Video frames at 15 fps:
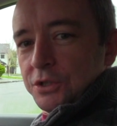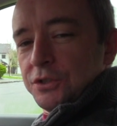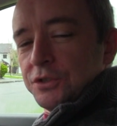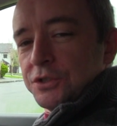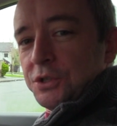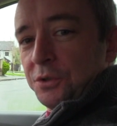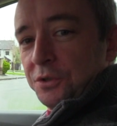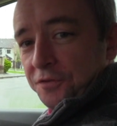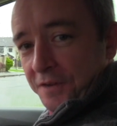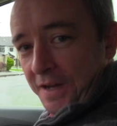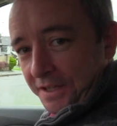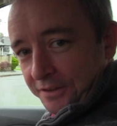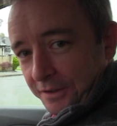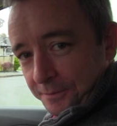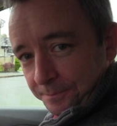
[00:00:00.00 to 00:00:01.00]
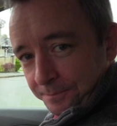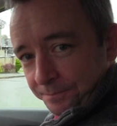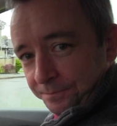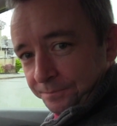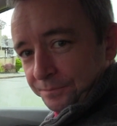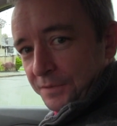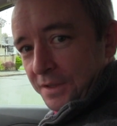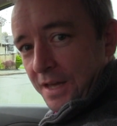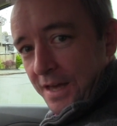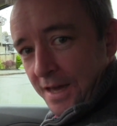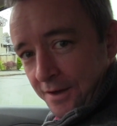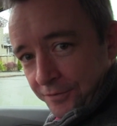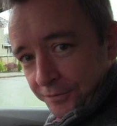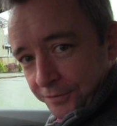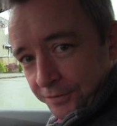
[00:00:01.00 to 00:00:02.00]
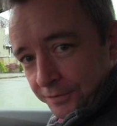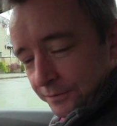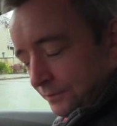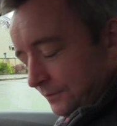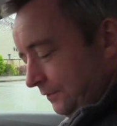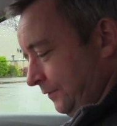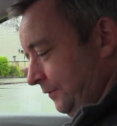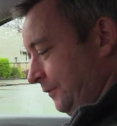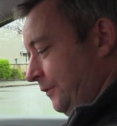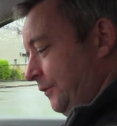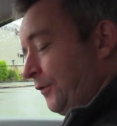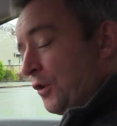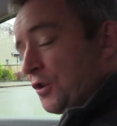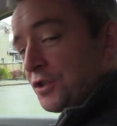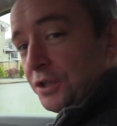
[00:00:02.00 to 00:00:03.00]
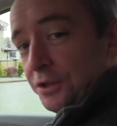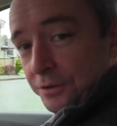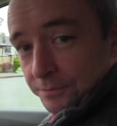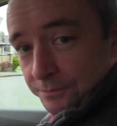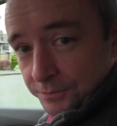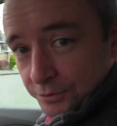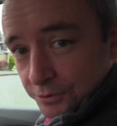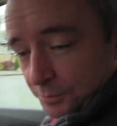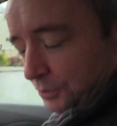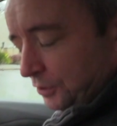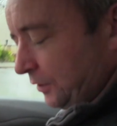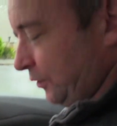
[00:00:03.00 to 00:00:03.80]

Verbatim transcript: So the fact then, F, first gear. So I put the